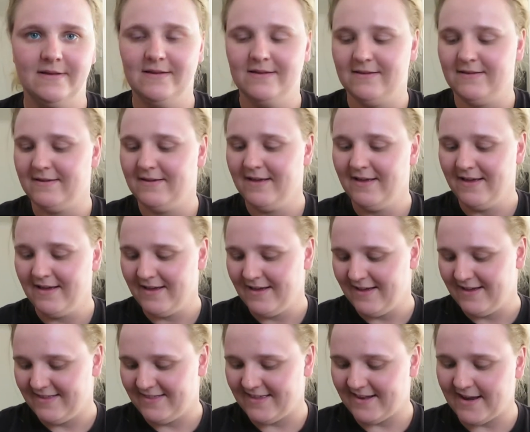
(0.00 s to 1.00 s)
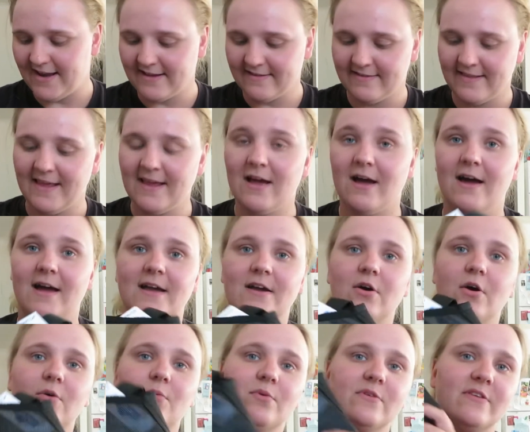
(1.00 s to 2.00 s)
the next thing I
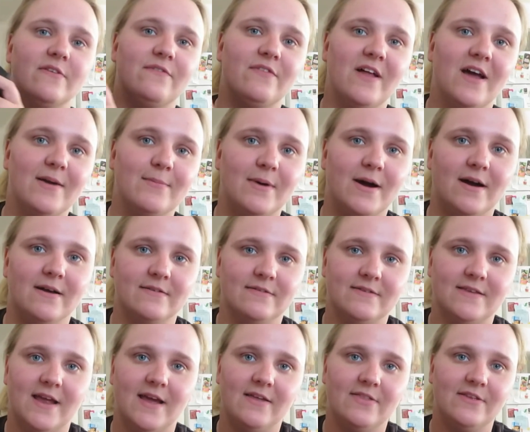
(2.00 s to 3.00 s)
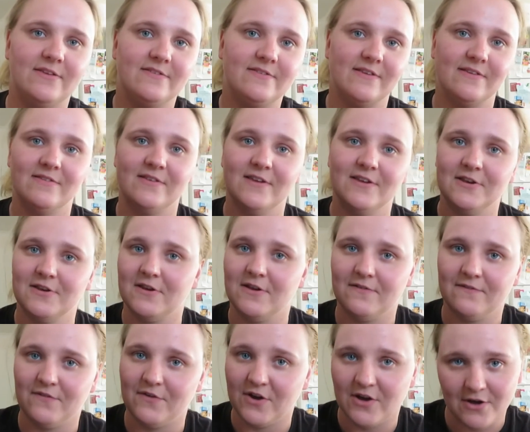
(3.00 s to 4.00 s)
got was a fly mask. Now this is
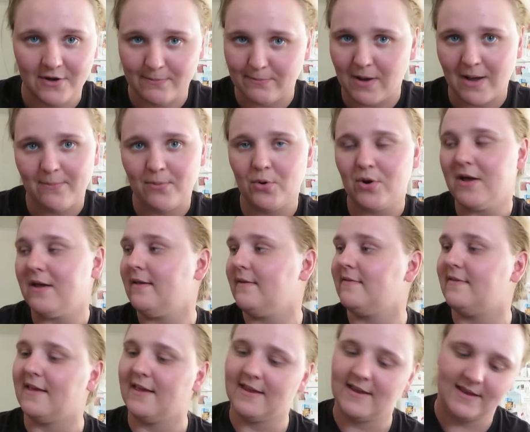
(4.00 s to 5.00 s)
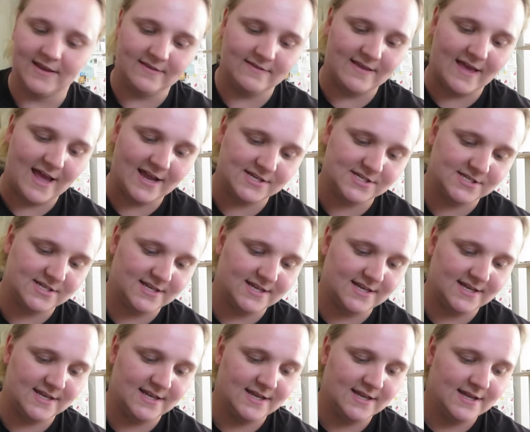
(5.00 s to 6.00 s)
not for my boys, it is
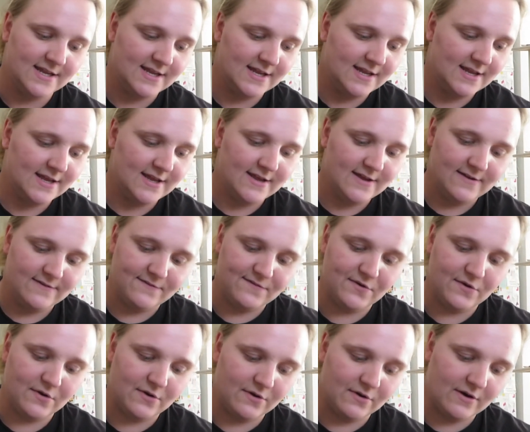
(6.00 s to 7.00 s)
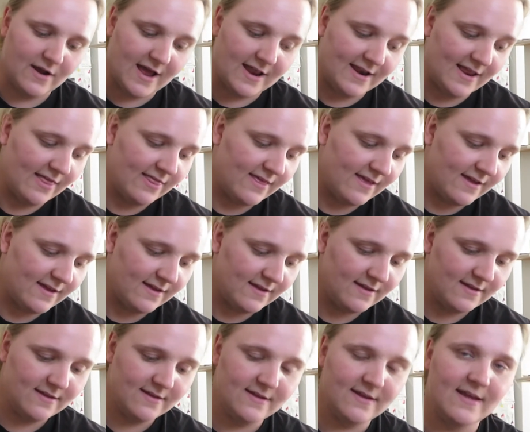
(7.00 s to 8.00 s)
actually for another,
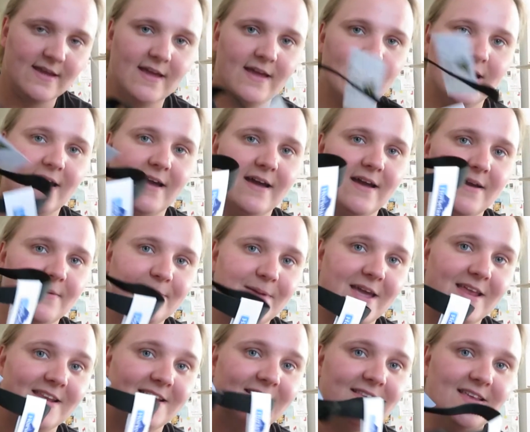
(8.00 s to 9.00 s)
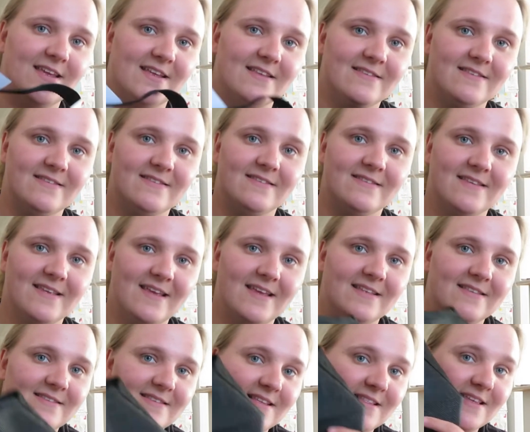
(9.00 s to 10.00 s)
um, and it, it's,
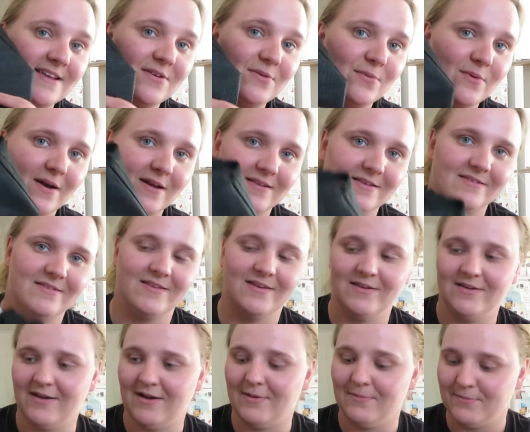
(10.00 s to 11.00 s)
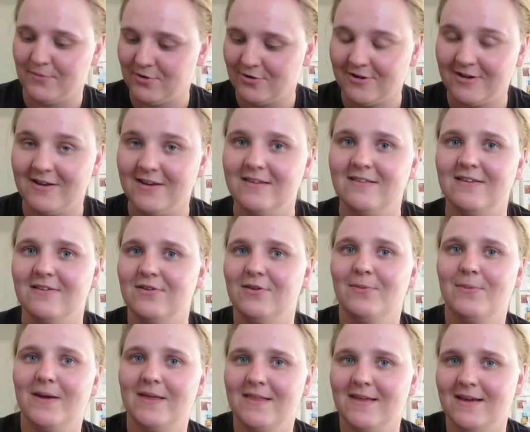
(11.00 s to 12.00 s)
it's a little one, so I'm not gonna tell
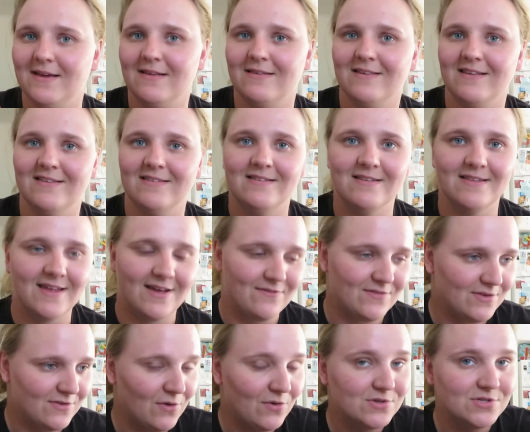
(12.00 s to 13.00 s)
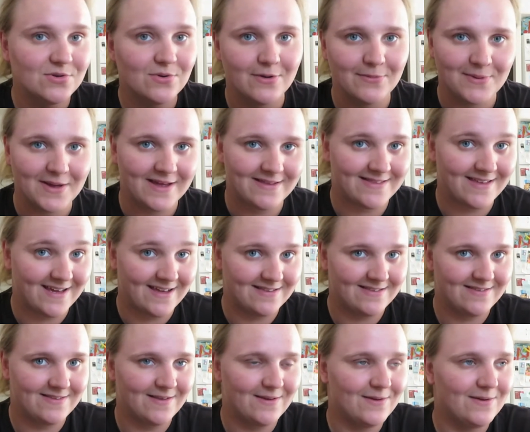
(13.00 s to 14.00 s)
you about that because I still haven't told you about
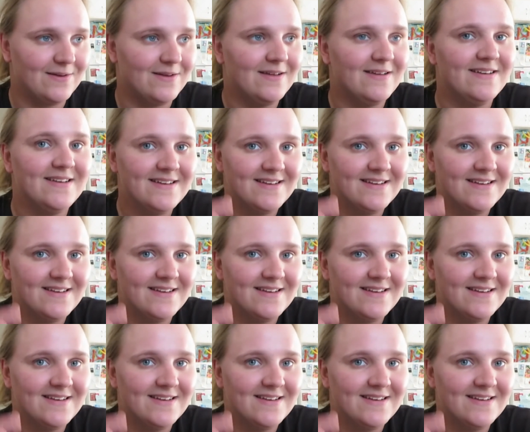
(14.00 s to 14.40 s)
that, so,